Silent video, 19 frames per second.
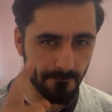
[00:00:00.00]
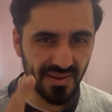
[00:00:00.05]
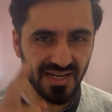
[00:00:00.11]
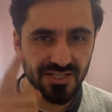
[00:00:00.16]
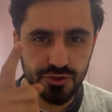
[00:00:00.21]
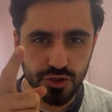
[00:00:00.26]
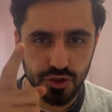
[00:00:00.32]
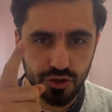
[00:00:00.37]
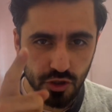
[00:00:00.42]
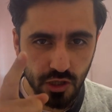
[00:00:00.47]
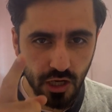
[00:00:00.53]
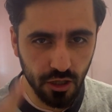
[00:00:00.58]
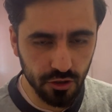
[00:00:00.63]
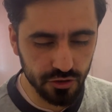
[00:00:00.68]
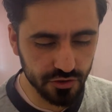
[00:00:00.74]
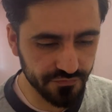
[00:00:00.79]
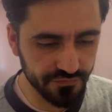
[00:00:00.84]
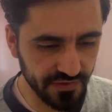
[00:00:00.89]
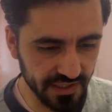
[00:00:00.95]
Men should know
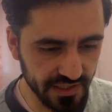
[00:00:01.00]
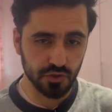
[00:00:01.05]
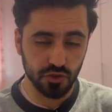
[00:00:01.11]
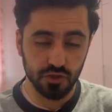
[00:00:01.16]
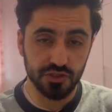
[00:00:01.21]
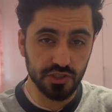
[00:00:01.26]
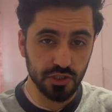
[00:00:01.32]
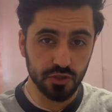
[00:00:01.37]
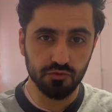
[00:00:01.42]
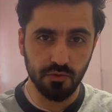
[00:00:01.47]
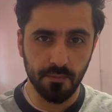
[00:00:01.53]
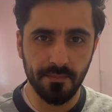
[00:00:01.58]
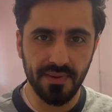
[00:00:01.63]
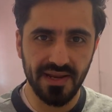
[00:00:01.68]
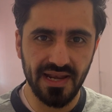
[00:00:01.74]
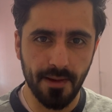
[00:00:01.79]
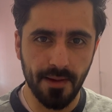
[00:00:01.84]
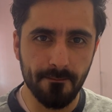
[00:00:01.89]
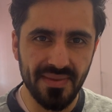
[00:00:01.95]
how to fight, because that's what
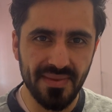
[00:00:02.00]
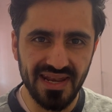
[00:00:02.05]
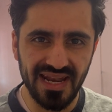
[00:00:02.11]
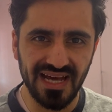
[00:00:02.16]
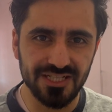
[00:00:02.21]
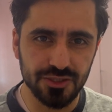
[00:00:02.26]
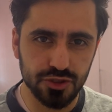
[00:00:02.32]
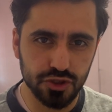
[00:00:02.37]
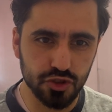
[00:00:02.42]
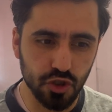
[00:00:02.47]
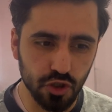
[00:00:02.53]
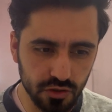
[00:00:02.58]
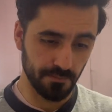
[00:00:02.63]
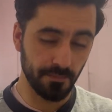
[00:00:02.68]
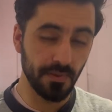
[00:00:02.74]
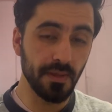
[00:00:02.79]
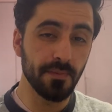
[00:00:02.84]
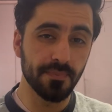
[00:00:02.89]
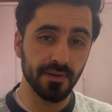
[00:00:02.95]
men are. Men are strong.
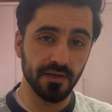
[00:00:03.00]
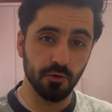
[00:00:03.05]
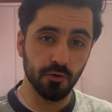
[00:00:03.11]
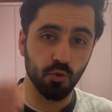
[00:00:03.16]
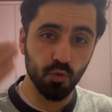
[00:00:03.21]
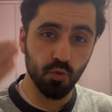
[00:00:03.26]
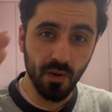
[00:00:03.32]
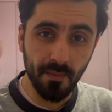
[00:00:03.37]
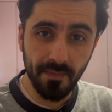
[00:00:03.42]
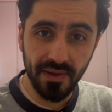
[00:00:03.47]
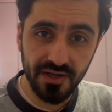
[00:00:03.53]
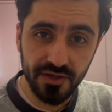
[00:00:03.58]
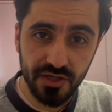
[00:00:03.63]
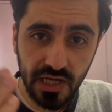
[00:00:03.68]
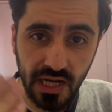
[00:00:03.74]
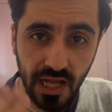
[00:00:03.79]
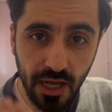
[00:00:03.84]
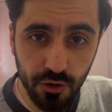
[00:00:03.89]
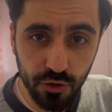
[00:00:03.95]
People, women
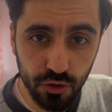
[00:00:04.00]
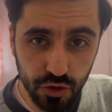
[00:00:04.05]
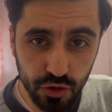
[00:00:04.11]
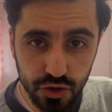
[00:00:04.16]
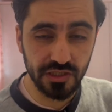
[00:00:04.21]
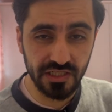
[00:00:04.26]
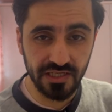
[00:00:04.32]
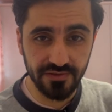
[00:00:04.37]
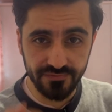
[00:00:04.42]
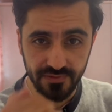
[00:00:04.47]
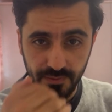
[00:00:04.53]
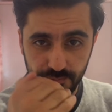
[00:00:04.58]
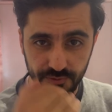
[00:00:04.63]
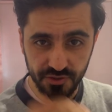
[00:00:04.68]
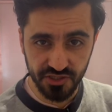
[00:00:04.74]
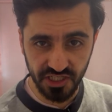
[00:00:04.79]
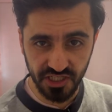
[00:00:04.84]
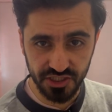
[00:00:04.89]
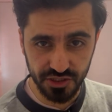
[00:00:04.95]
rely on us to give them
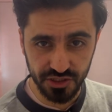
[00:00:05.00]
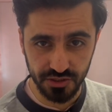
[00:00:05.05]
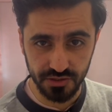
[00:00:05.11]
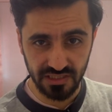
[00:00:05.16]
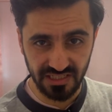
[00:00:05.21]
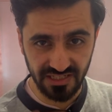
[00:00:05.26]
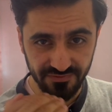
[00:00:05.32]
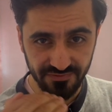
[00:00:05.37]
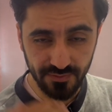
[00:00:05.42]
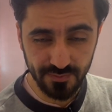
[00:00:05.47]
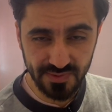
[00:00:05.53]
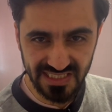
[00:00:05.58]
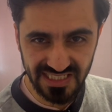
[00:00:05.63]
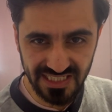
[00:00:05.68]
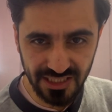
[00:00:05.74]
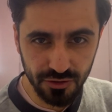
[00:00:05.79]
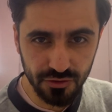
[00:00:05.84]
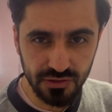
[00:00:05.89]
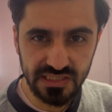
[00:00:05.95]
protection to give them
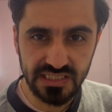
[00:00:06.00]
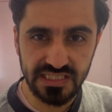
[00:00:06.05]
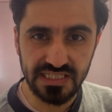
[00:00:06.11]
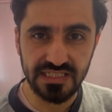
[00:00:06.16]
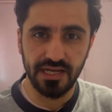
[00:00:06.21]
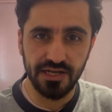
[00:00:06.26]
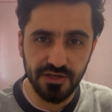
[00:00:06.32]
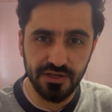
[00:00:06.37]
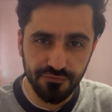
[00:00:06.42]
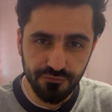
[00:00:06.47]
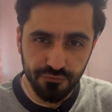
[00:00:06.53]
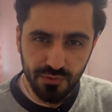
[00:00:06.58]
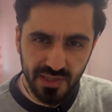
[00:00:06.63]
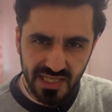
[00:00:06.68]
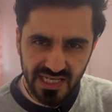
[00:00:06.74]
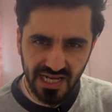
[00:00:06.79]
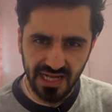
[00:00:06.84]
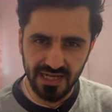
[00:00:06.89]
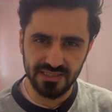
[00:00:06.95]
security. And if
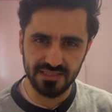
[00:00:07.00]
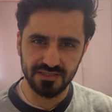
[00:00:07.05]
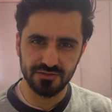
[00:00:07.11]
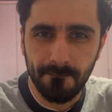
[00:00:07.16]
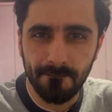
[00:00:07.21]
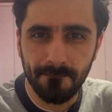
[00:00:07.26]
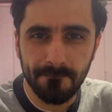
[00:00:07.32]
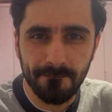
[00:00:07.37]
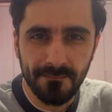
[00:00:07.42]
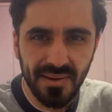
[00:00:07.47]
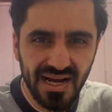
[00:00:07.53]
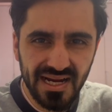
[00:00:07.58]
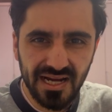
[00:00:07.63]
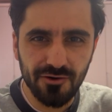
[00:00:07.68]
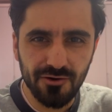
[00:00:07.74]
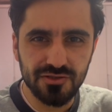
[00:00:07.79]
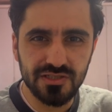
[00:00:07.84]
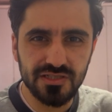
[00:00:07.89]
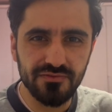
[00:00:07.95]
we can't back
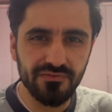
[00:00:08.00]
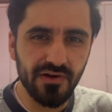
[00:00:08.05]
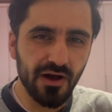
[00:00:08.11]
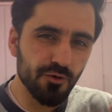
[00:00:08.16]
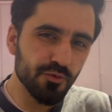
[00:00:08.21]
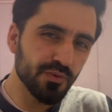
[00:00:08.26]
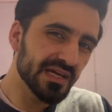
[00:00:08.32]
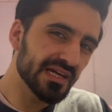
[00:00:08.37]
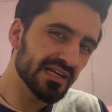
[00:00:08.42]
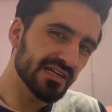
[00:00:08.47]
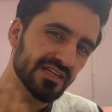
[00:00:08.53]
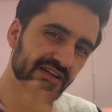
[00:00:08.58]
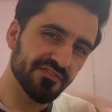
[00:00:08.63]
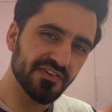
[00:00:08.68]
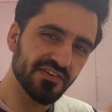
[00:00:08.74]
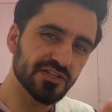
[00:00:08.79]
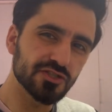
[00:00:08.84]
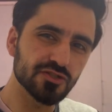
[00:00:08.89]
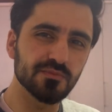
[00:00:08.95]
ourselves, how are we going to
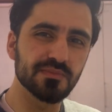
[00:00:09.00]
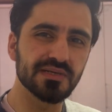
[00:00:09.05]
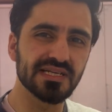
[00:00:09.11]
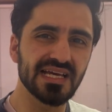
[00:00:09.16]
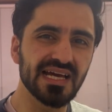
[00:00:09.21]
defend somebody